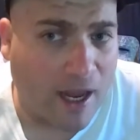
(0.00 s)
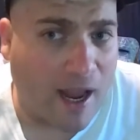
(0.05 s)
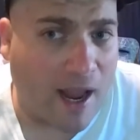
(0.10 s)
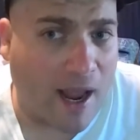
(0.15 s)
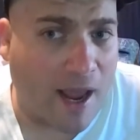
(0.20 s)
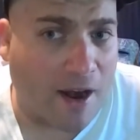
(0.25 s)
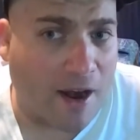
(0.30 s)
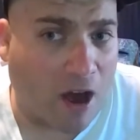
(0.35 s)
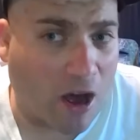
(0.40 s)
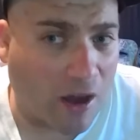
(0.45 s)

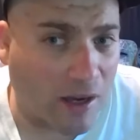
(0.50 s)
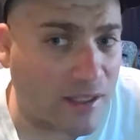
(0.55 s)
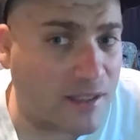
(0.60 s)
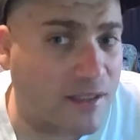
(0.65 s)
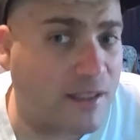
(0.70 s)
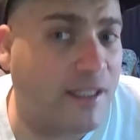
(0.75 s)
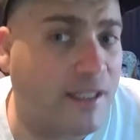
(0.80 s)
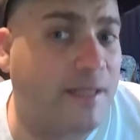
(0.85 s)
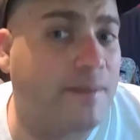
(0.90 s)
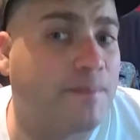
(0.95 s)
And
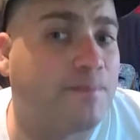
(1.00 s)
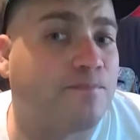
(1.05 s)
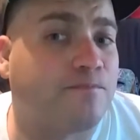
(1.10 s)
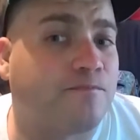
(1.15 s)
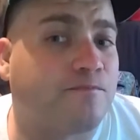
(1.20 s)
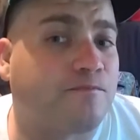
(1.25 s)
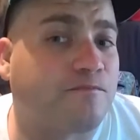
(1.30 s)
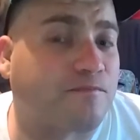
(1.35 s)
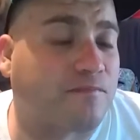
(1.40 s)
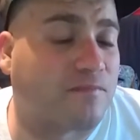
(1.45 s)
honestly,
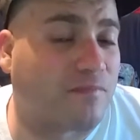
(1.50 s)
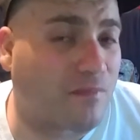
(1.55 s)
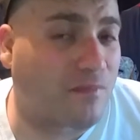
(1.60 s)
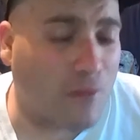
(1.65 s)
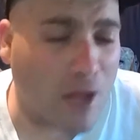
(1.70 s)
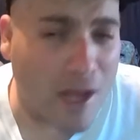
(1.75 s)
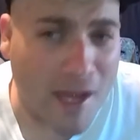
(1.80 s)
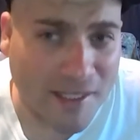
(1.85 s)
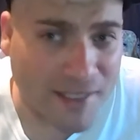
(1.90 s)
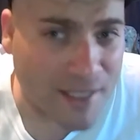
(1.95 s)

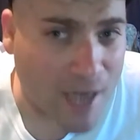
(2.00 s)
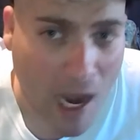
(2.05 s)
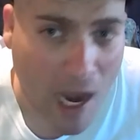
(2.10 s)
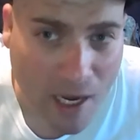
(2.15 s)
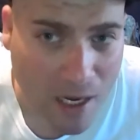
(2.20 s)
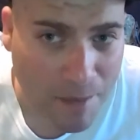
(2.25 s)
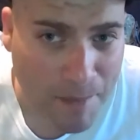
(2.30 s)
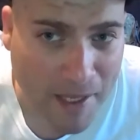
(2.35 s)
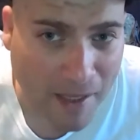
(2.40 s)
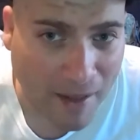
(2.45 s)
it's not
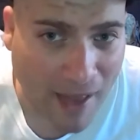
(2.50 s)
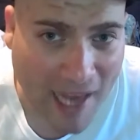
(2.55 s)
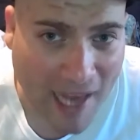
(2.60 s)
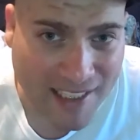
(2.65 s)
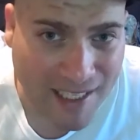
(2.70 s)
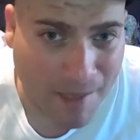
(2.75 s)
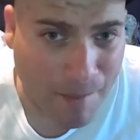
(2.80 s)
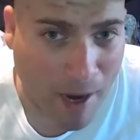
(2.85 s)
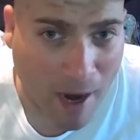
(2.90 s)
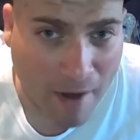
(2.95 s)
going to be the
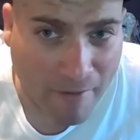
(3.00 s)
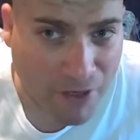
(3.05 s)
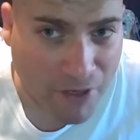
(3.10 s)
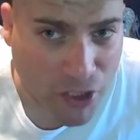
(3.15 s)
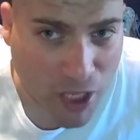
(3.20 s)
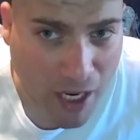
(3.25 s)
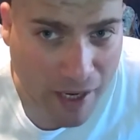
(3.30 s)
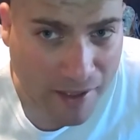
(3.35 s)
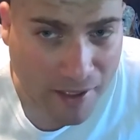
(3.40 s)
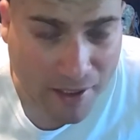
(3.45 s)
last time I ever
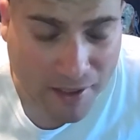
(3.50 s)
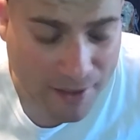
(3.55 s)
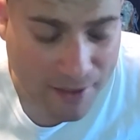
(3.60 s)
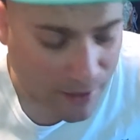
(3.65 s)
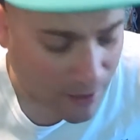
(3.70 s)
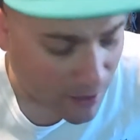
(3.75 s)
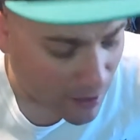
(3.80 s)
try this